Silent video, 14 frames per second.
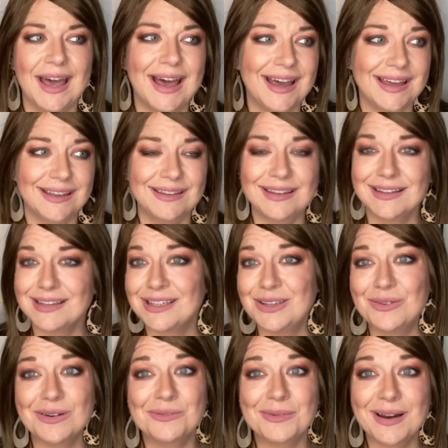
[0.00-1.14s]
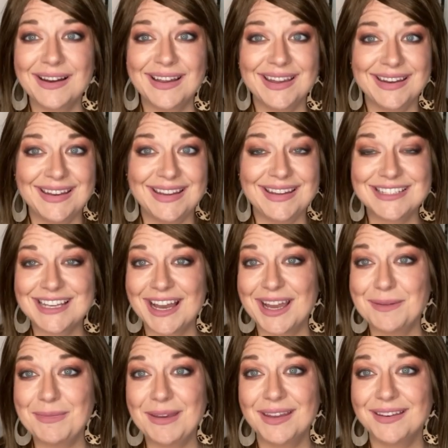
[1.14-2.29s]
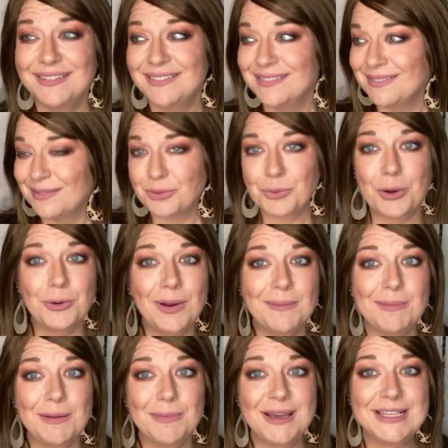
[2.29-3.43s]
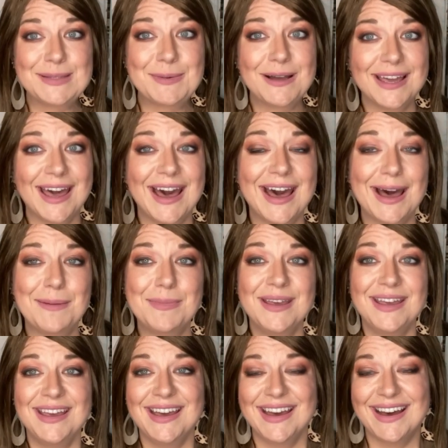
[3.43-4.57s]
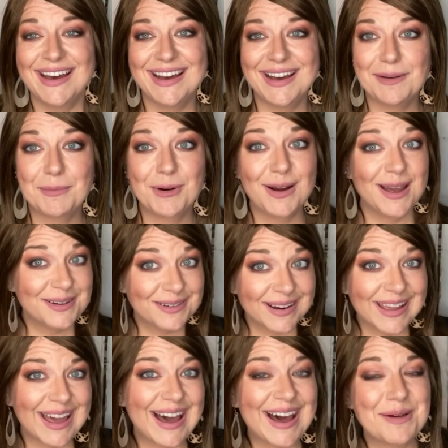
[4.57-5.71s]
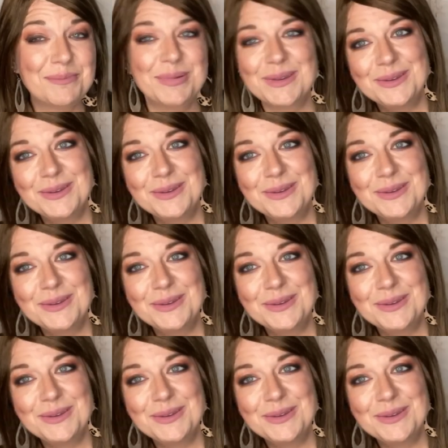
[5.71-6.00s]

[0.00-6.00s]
Uh, you can wear it any time. You can throw it up in a baseball cap um, or under a cap.